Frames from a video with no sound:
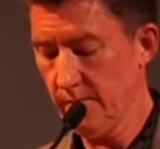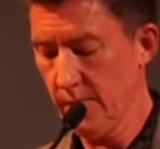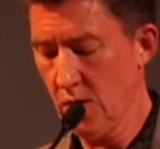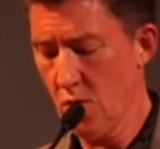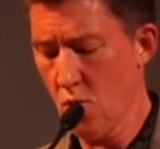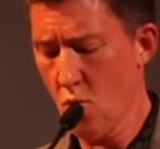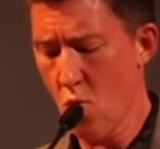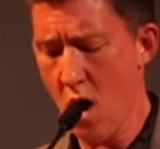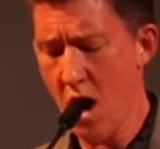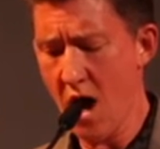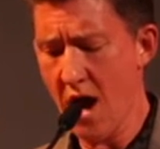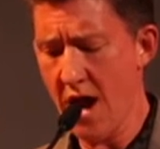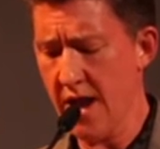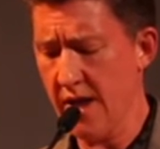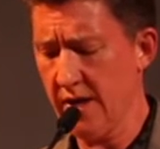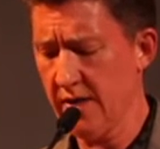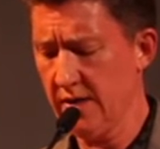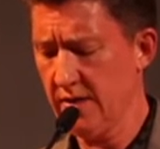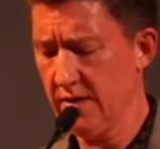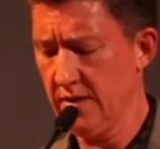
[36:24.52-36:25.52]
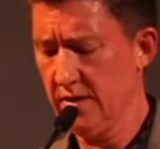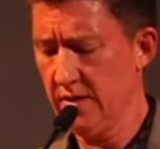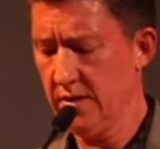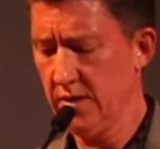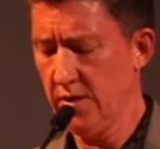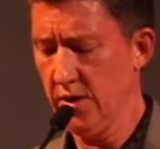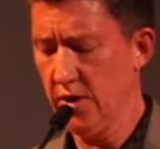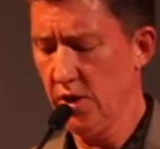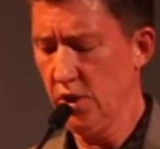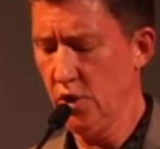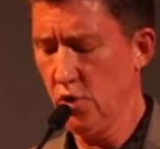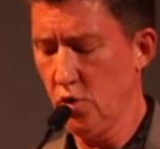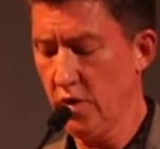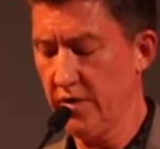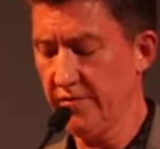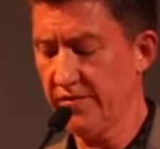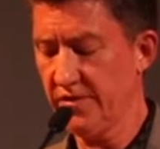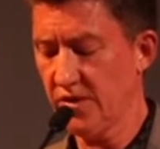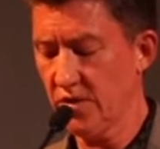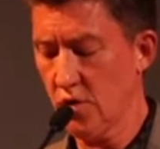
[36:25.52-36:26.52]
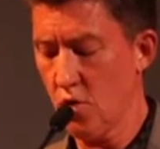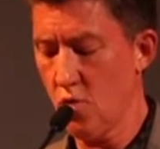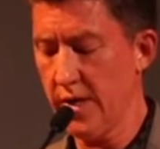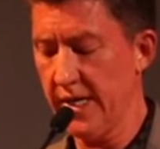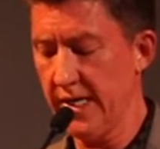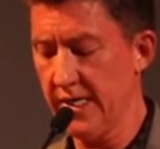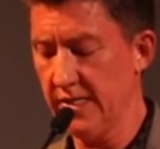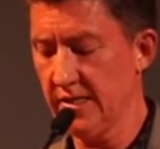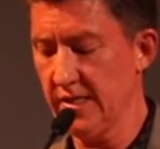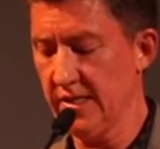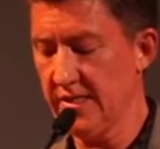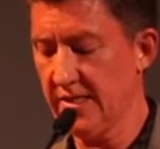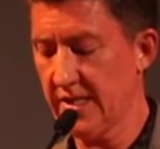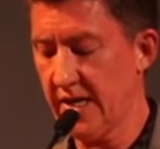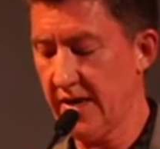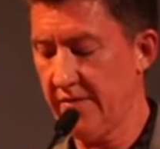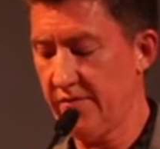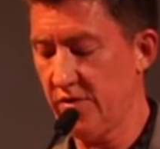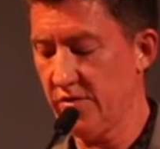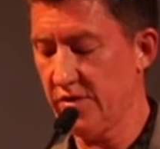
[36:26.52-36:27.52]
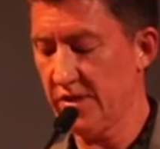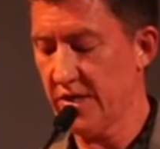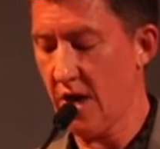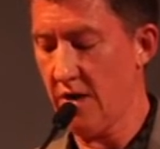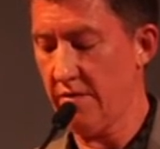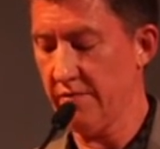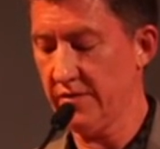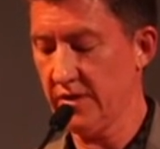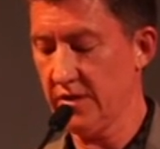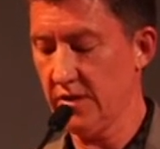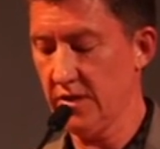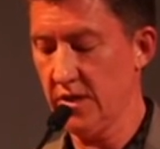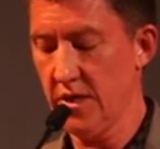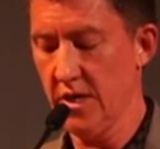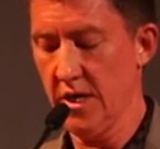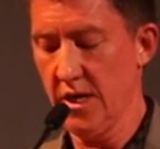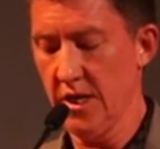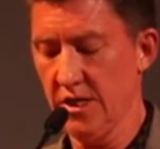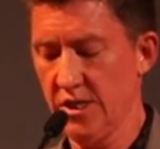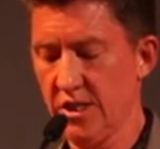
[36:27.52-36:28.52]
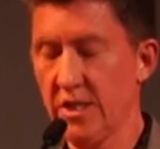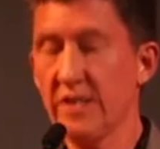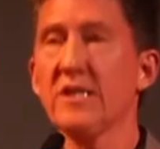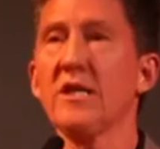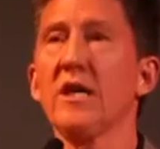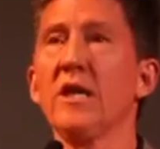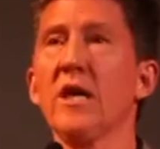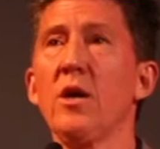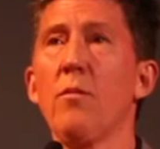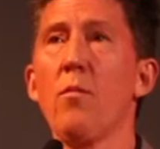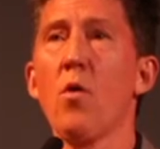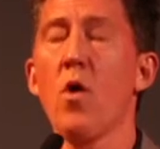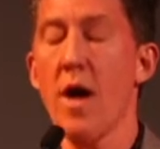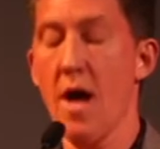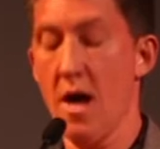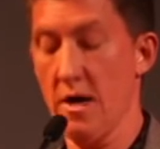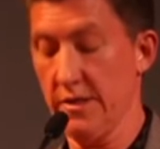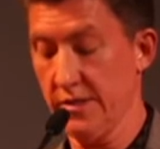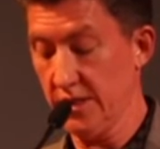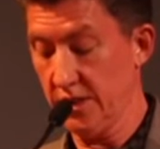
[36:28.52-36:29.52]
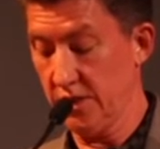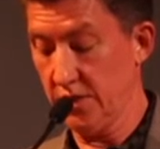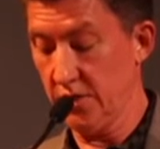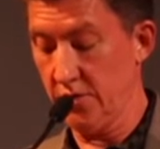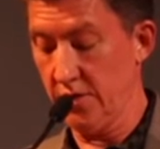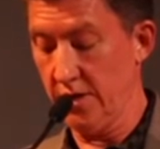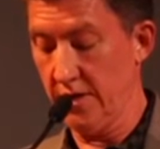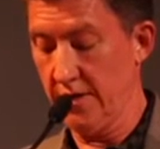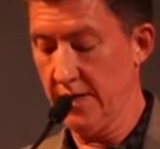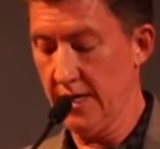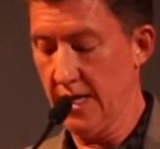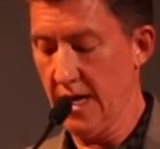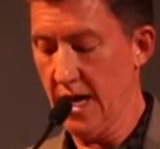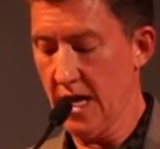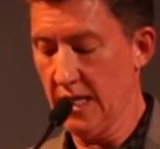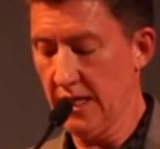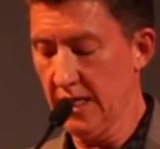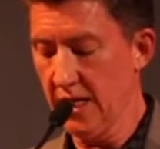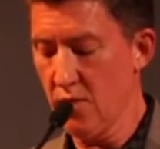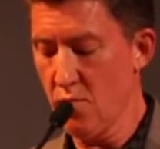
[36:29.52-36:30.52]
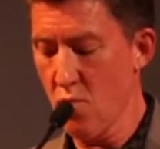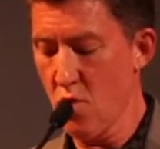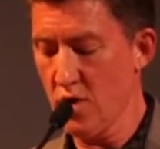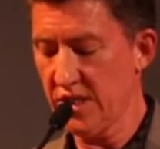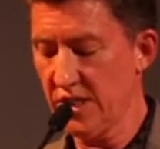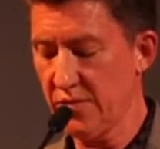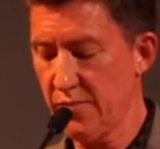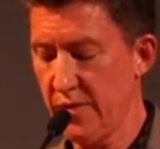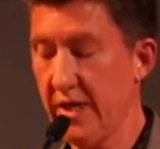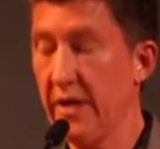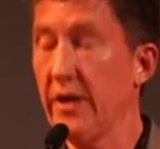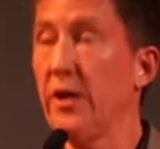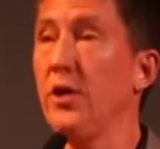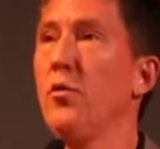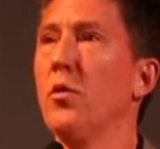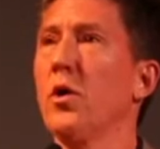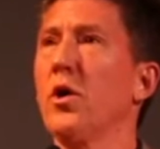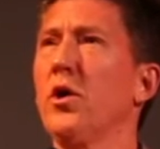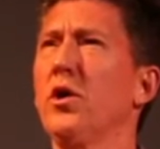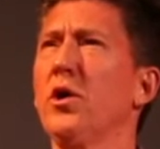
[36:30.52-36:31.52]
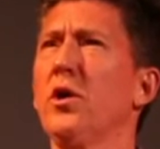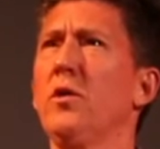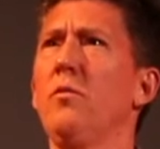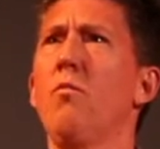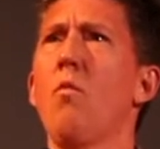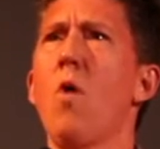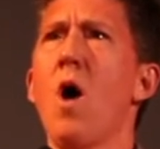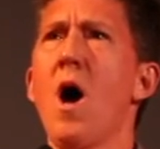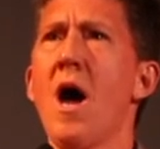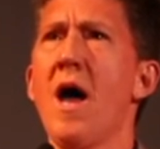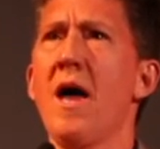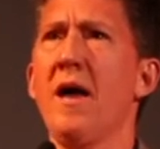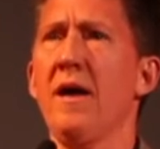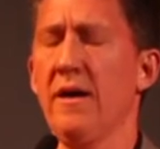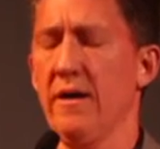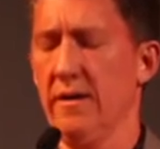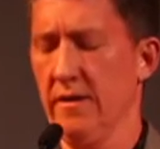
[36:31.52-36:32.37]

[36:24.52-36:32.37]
Why? You could have so easily saved yourselves. Just a little more altitude, a little more speed, and you were good. Why?